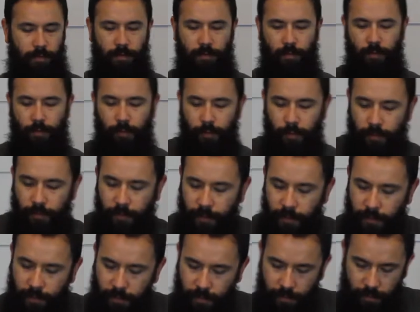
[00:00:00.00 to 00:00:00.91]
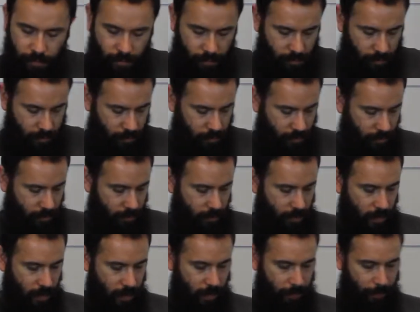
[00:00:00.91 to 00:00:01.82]
We'll move this here.
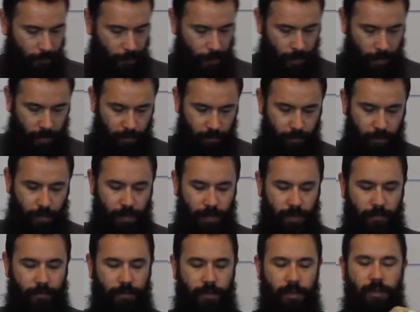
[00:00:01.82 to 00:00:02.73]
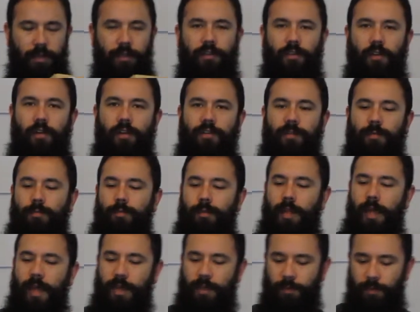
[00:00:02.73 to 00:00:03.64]
We have the gloss
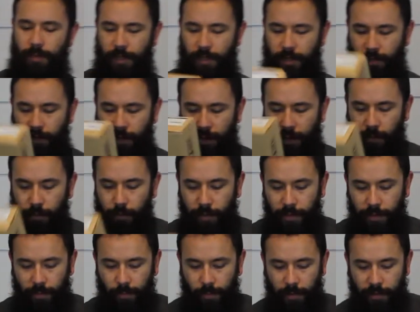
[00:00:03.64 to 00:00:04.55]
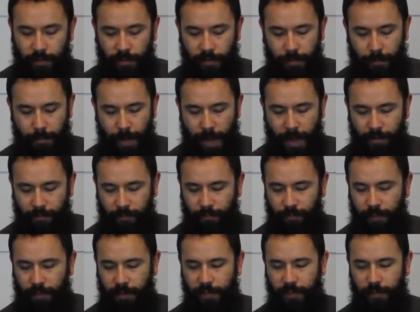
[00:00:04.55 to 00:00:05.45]
black PLA. I really wanted the matte
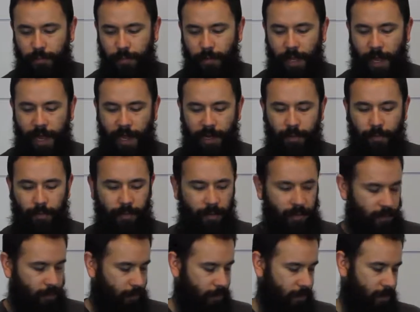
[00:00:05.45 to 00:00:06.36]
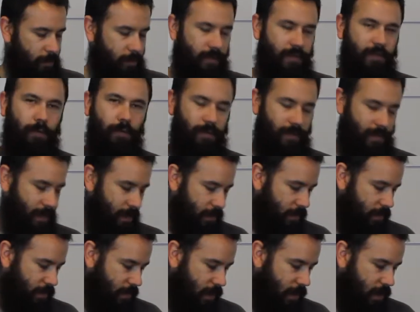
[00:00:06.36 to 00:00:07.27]
finish black, but it's pretty much always out
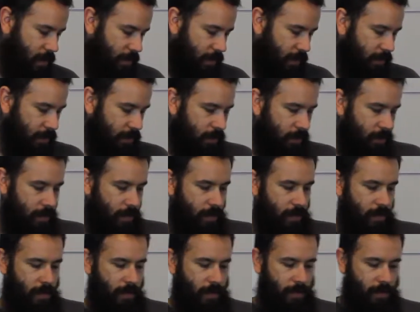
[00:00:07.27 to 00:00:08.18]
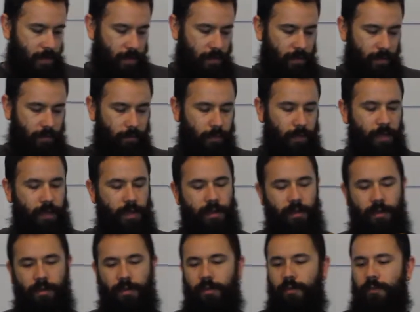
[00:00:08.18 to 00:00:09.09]
of stock. We
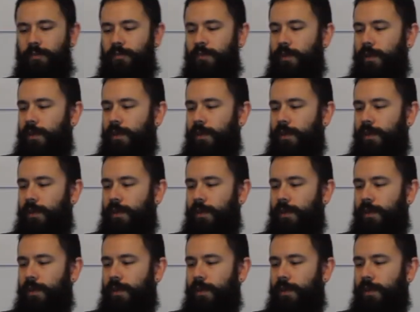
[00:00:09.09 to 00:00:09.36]
have